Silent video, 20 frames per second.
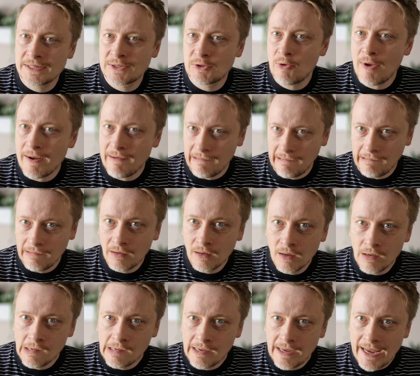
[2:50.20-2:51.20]
is running
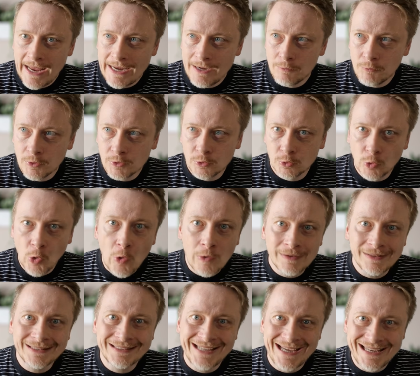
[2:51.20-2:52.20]
and what
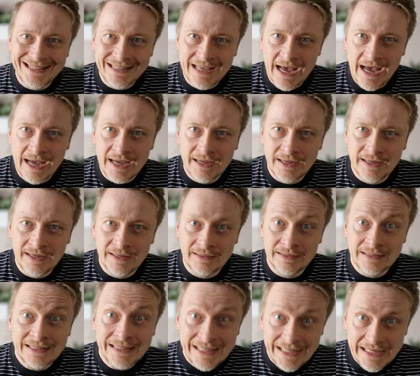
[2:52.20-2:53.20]
local data
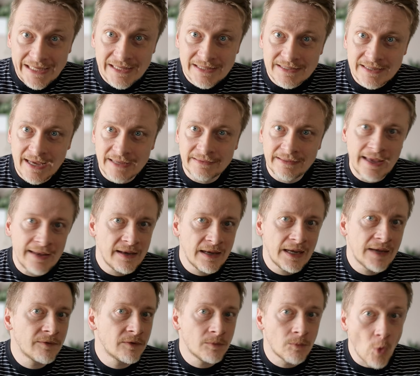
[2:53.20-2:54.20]
it needs at any
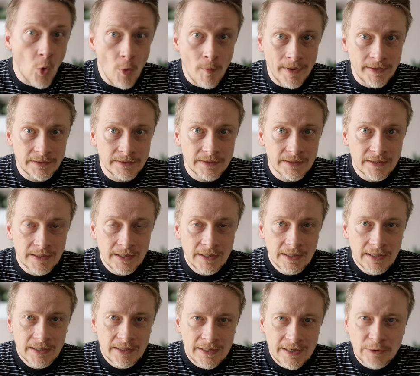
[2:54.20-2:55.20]
given moment.
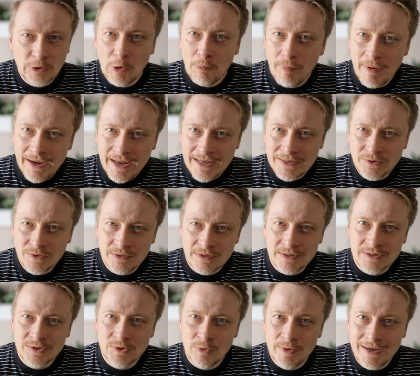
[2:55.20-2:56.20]
It operates on
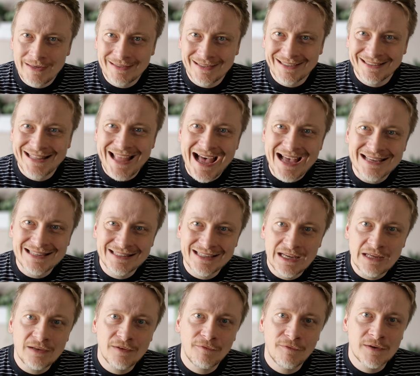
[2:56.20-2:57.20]
a strict
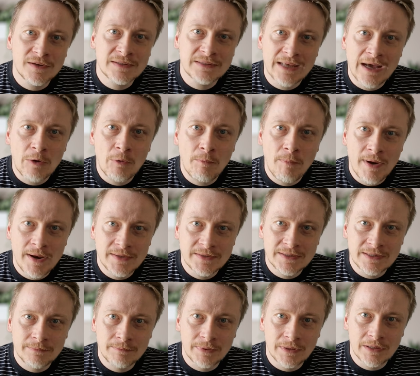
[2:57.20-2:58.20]
last-in, first-out
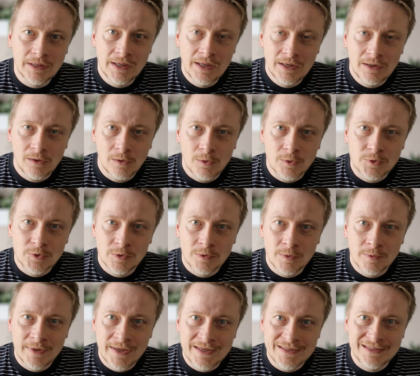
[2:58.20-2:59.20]
principle, also
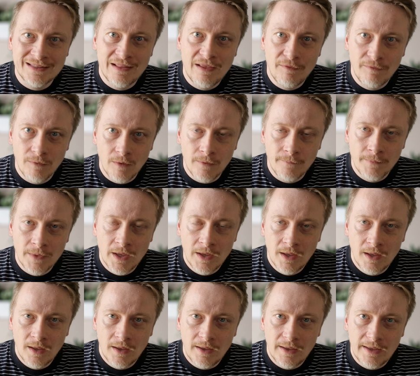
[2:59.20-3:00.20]
known as LIFO.
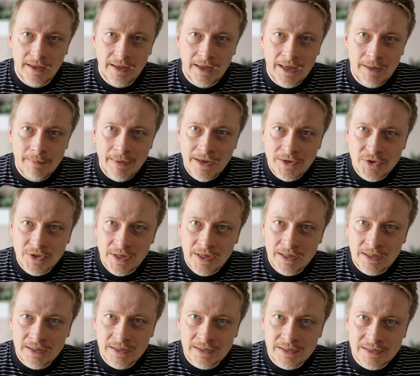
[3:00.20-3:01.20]

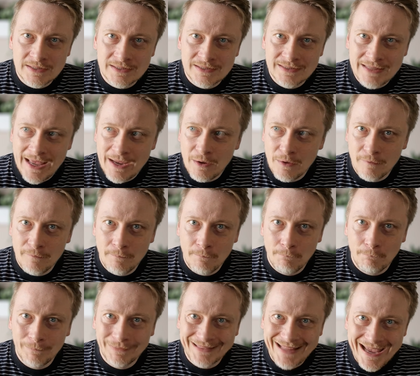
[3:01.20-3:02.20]
Imagine a stack of
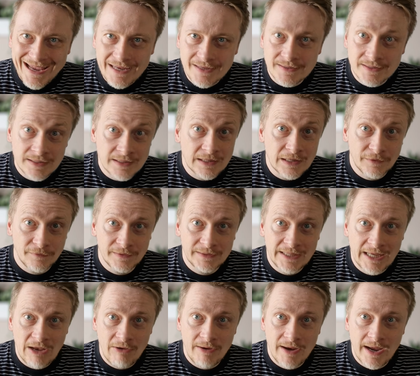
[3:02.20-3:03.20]
plates in a
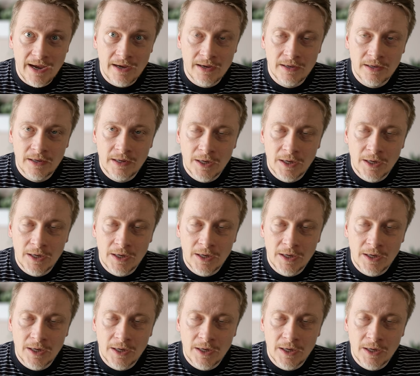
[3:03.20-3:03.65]
cafeteria.